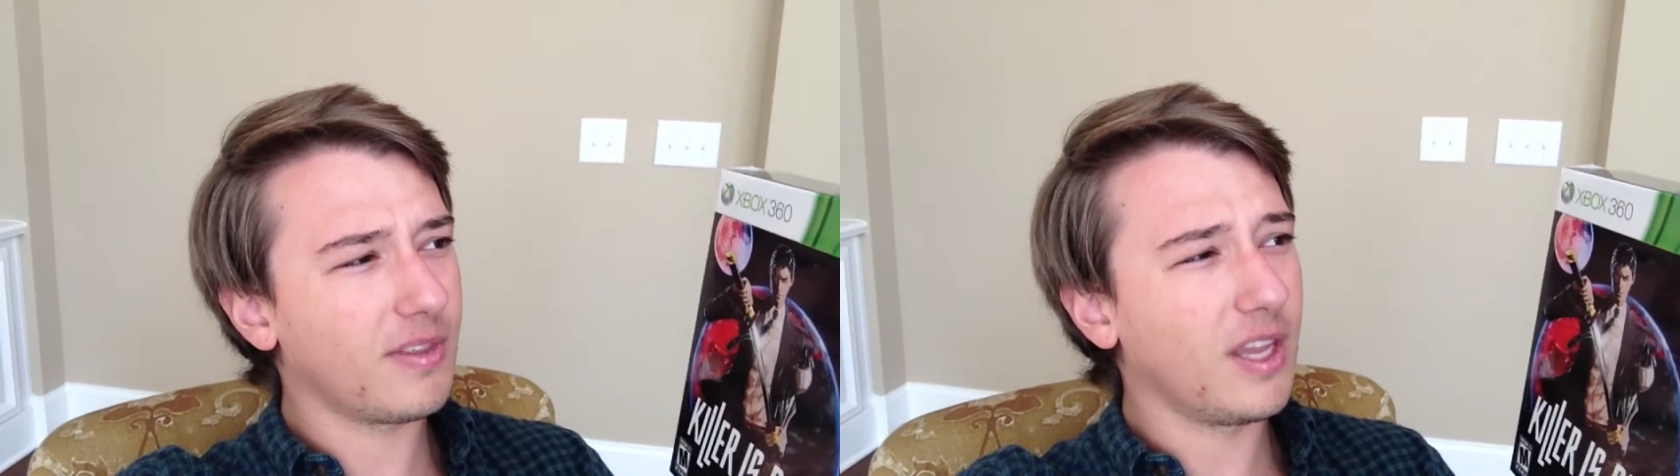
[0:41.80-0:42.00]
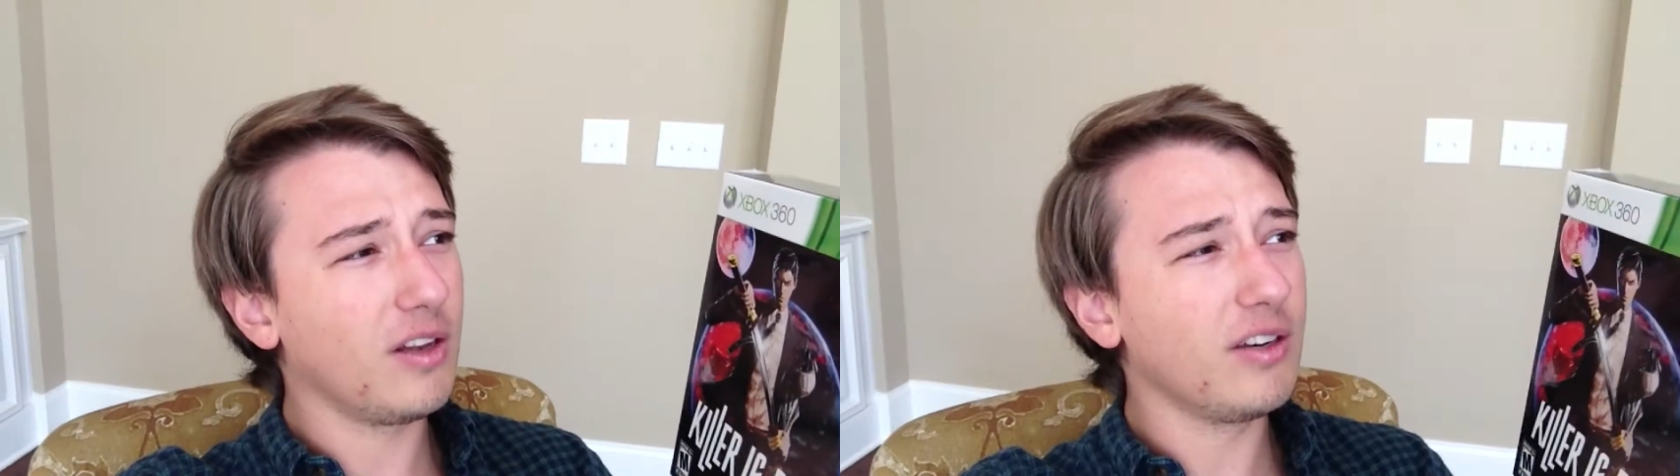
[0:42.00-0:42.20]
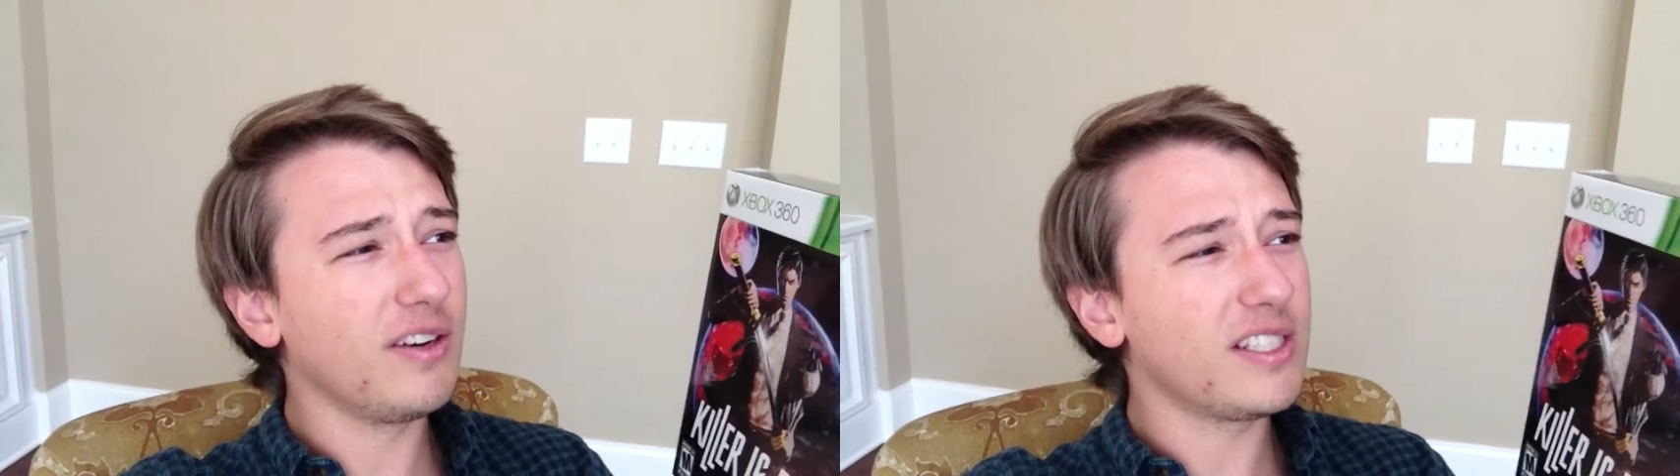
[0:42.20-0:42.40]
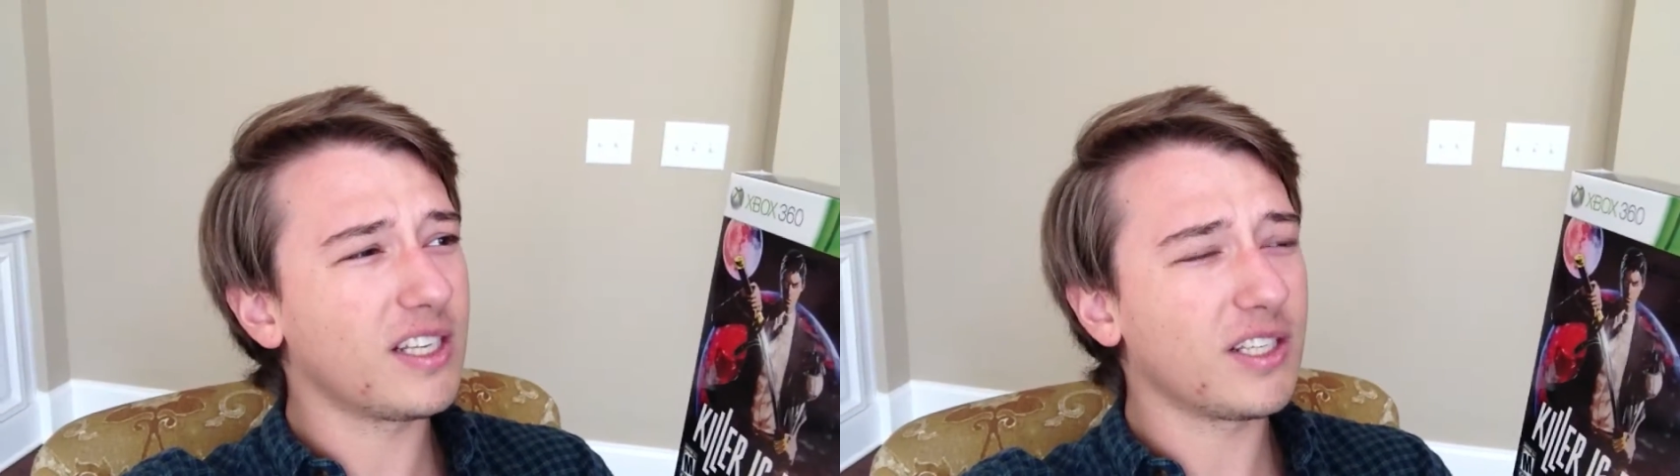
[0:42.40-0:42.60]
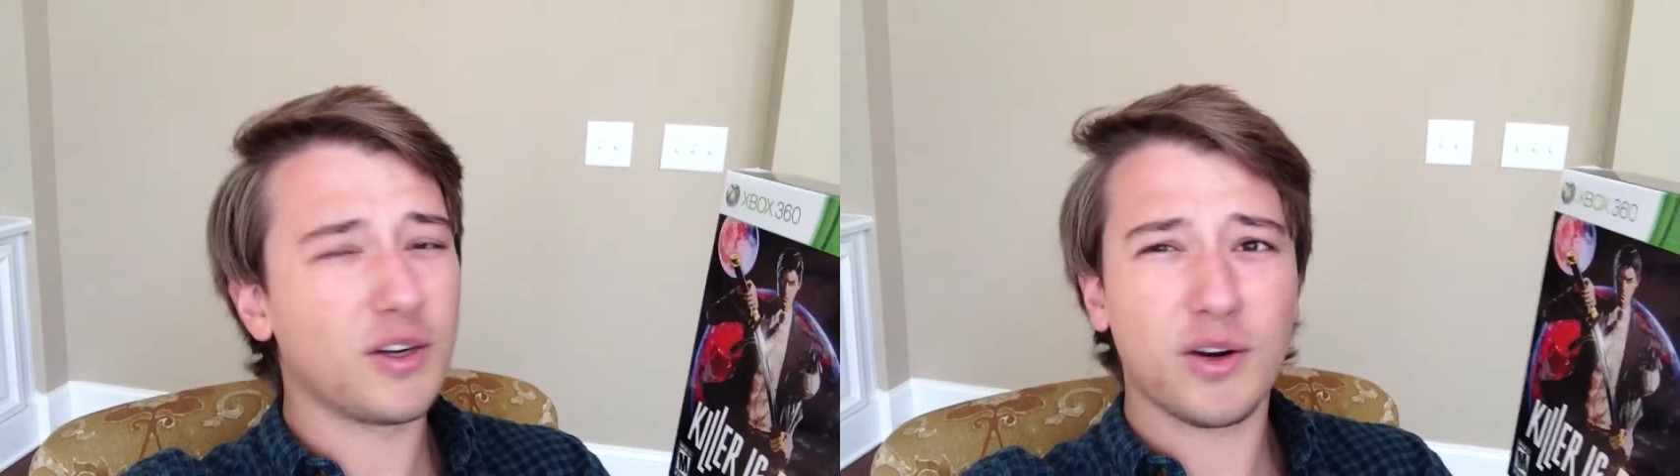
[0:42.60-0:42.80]
only reason
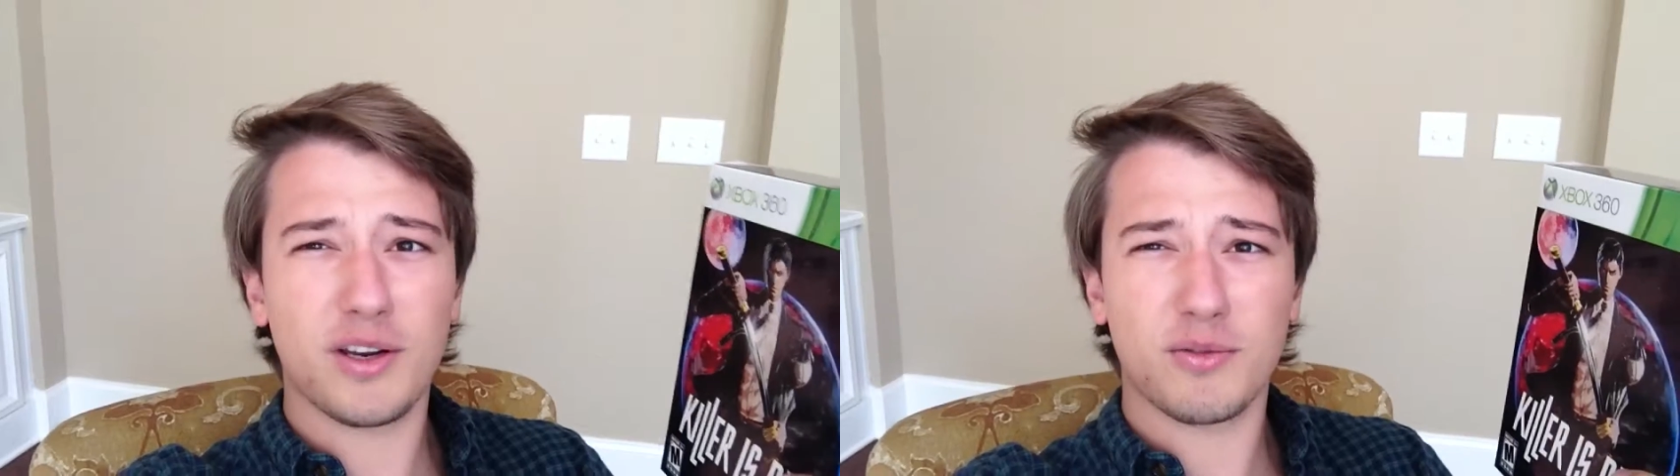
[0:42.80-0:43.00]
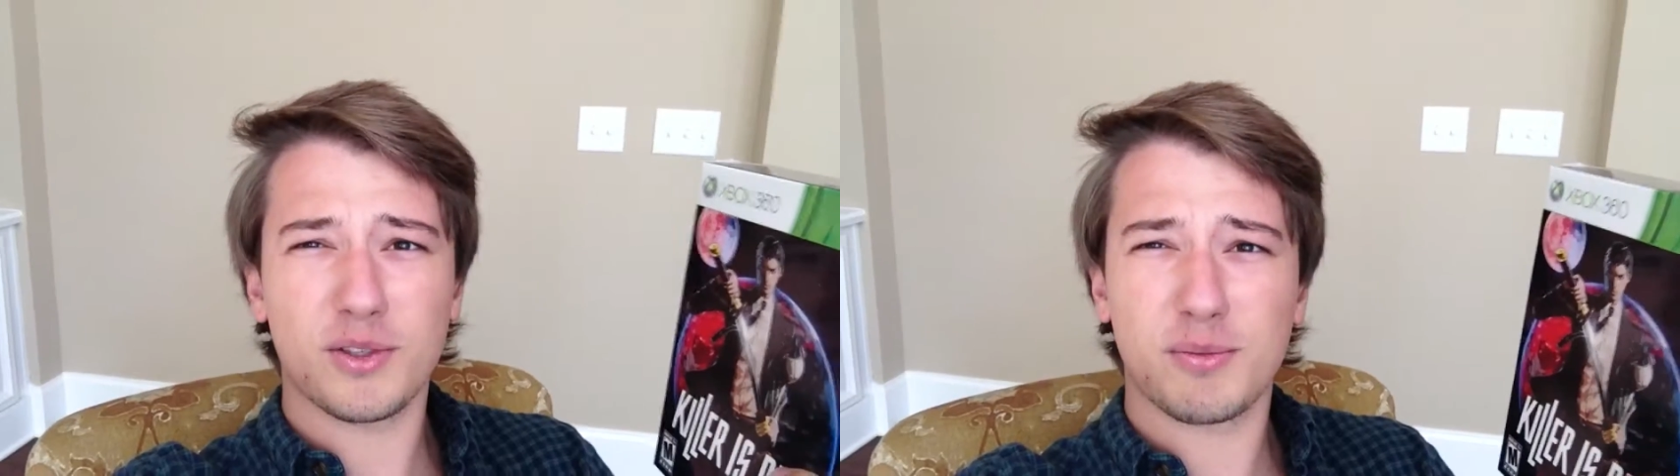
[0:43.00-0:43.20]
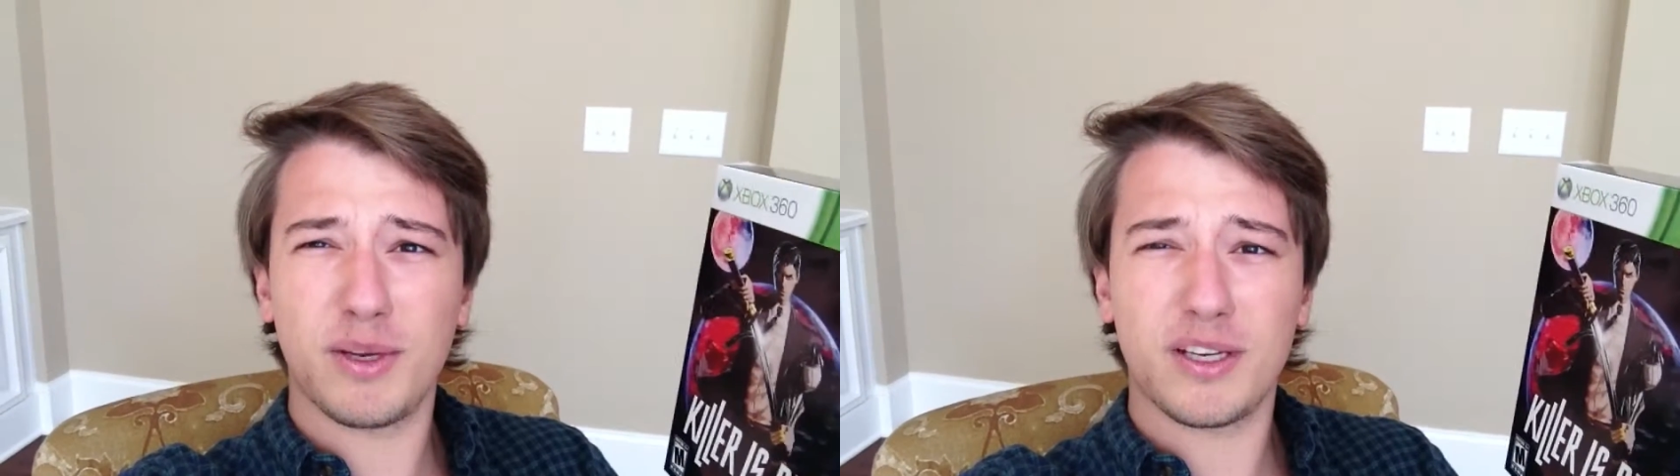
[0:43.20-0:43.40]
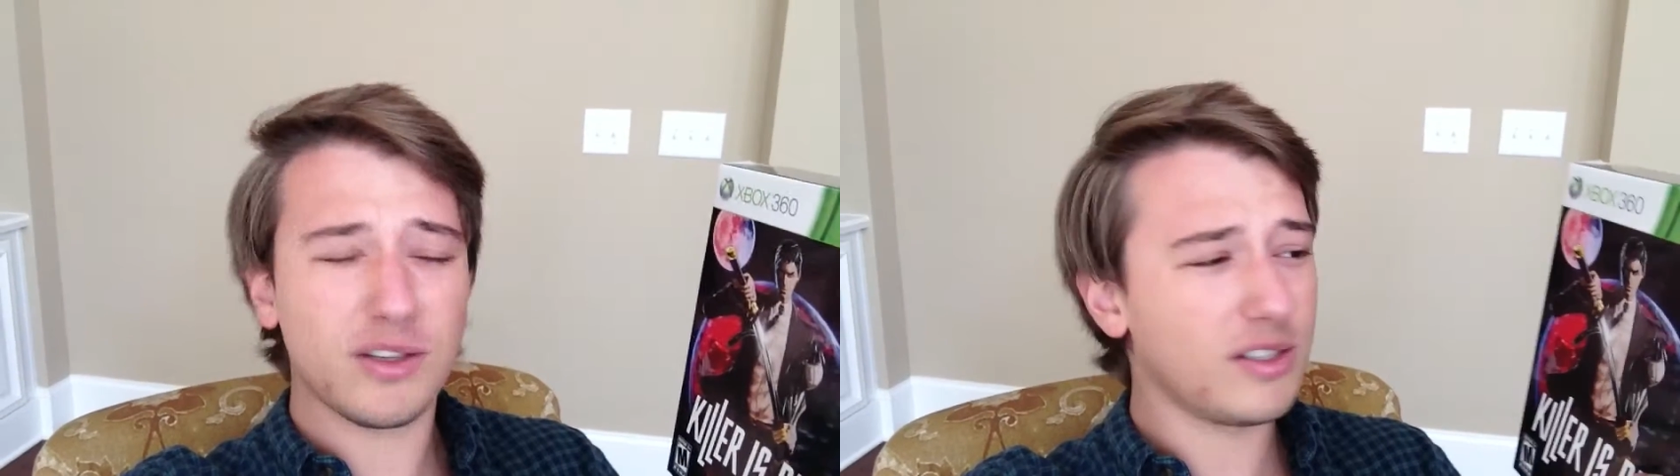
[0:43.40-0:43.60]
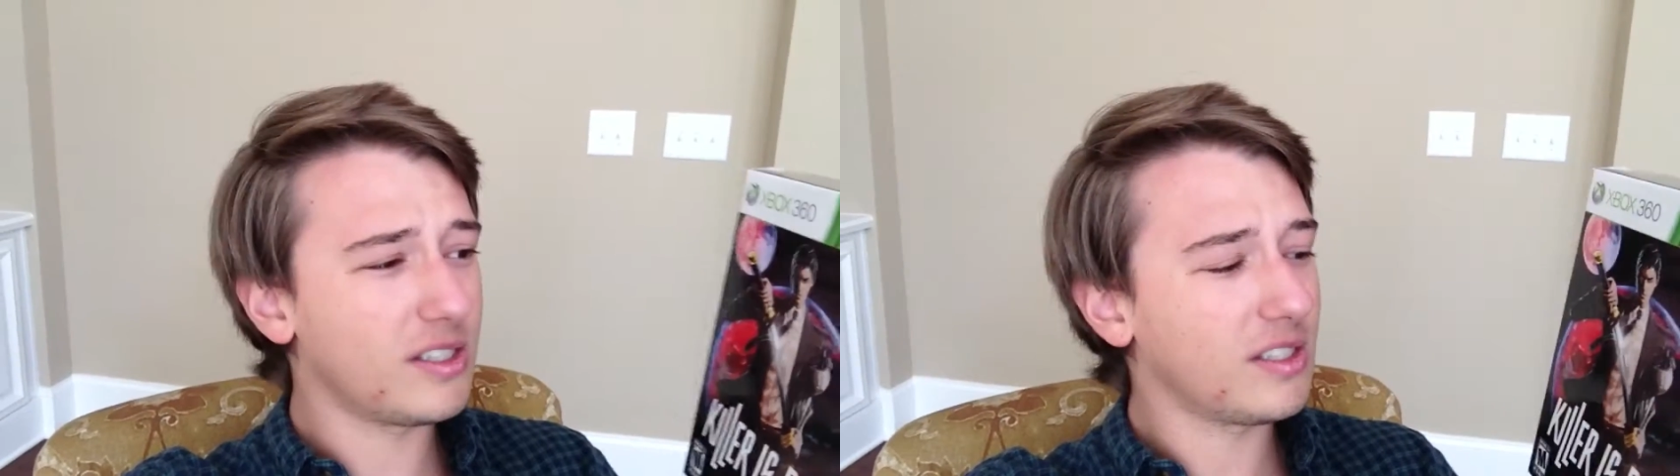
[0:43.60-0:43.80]
I got it was
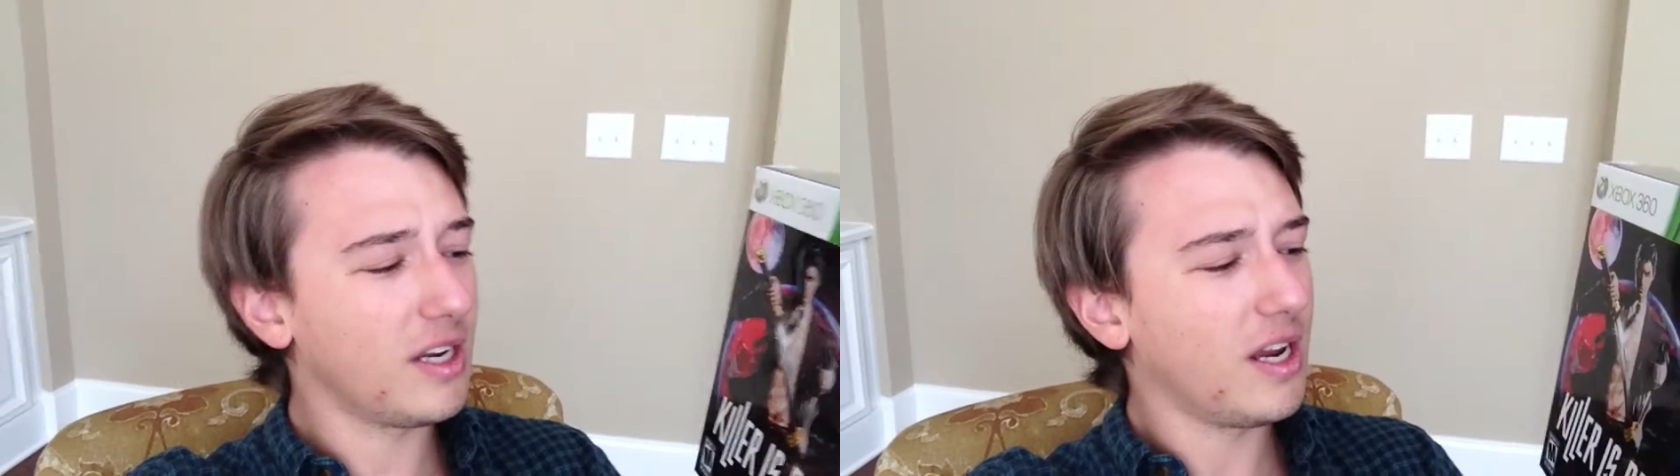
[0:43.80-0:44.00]
because